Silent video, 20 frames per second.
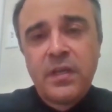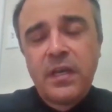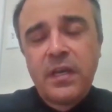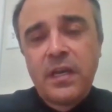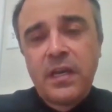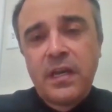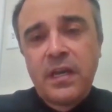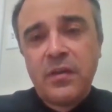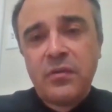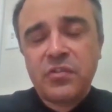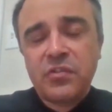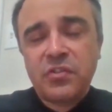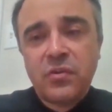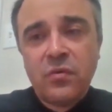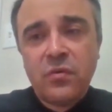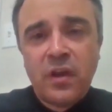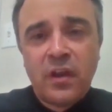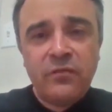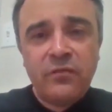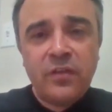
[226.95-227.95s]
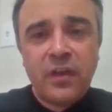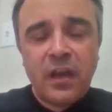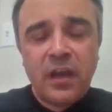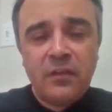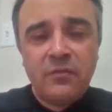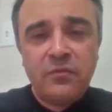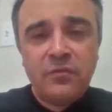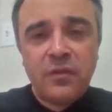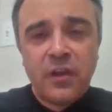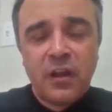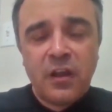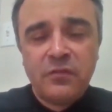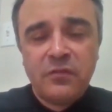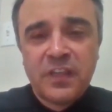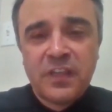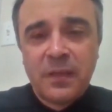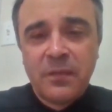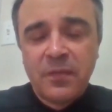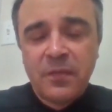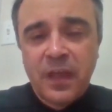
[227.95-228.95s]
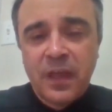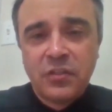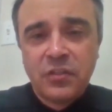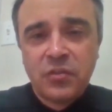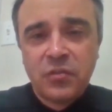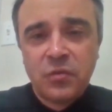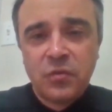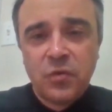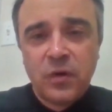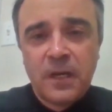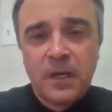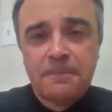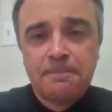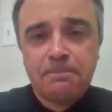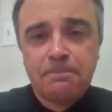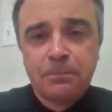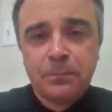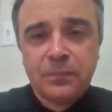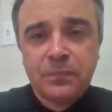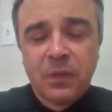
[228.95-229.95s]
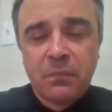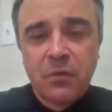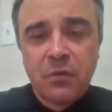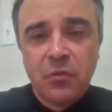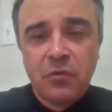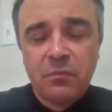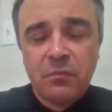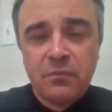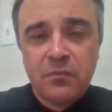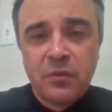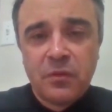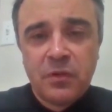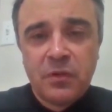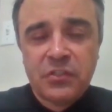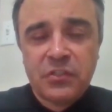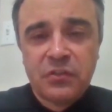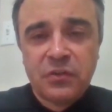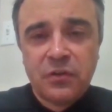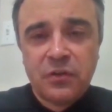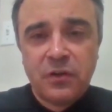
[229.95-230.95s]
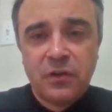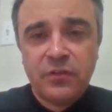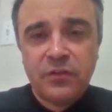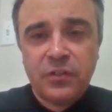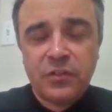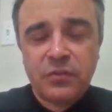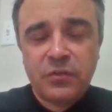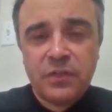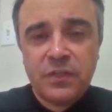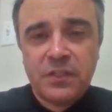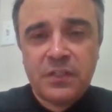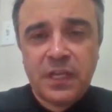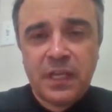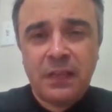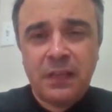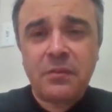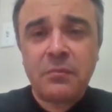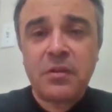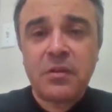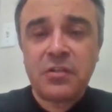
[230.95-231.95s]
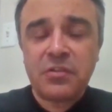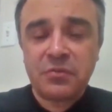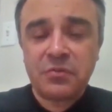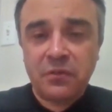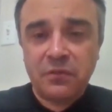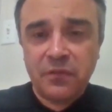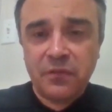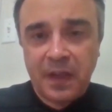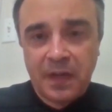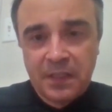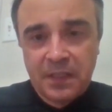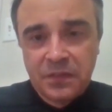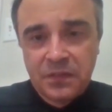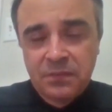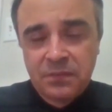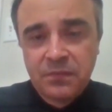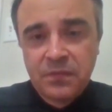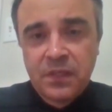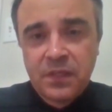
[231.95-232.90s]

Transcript: Uh, so I've, I've, I've sent that to uh, both the Minister of Fisheries and the Minister of Finance